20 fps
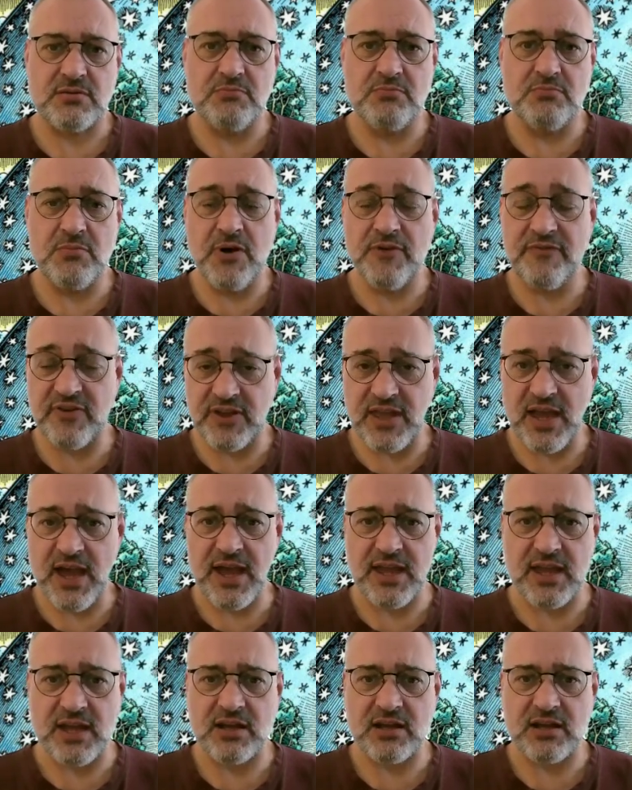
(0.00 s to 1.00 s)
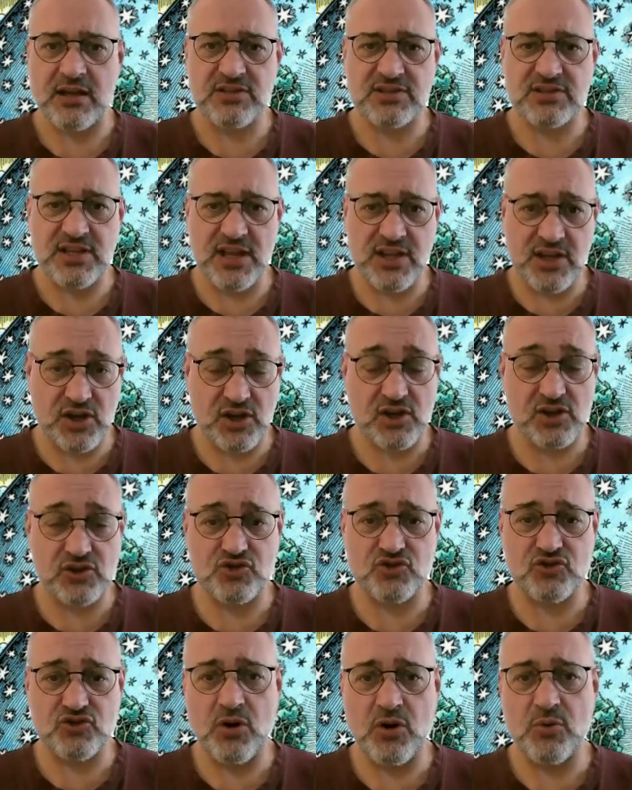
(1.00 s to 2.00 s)
Mother Gaia and taking
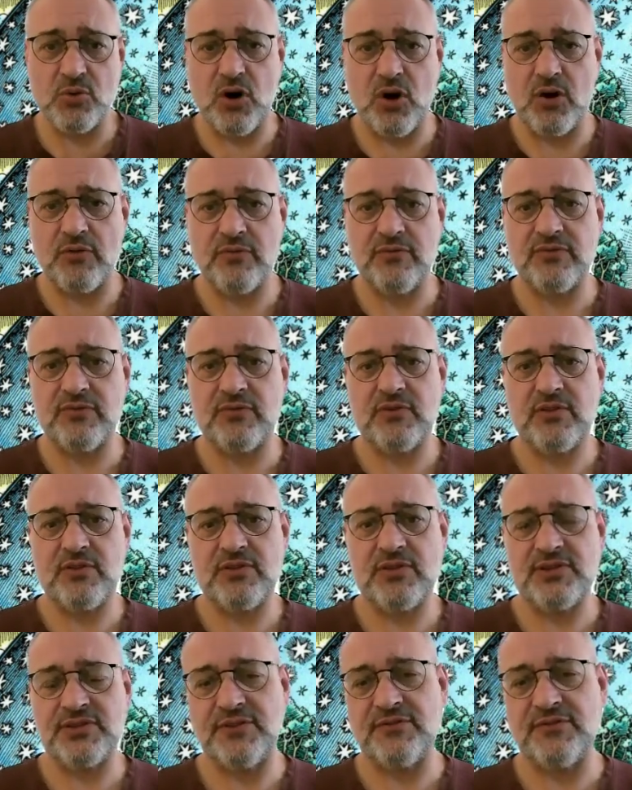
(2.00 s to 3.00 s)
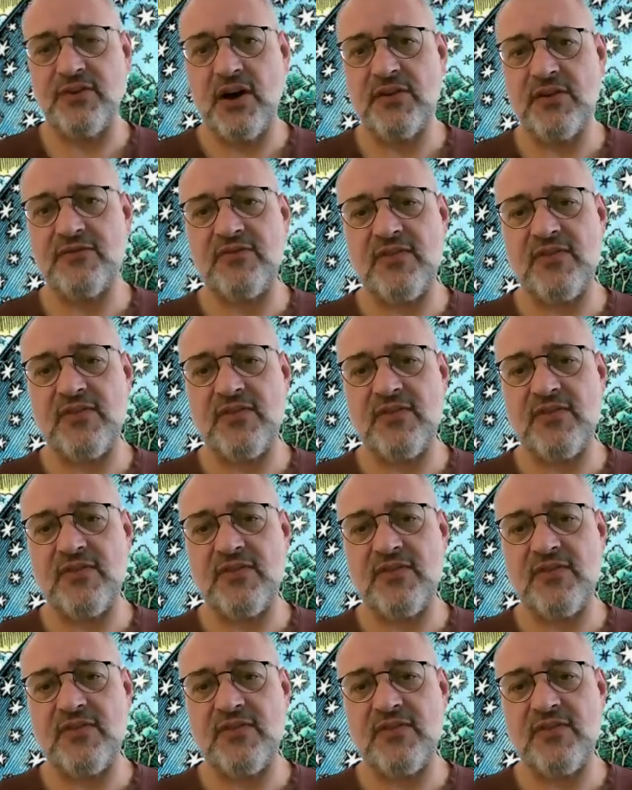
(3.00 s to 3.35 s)
control of the divine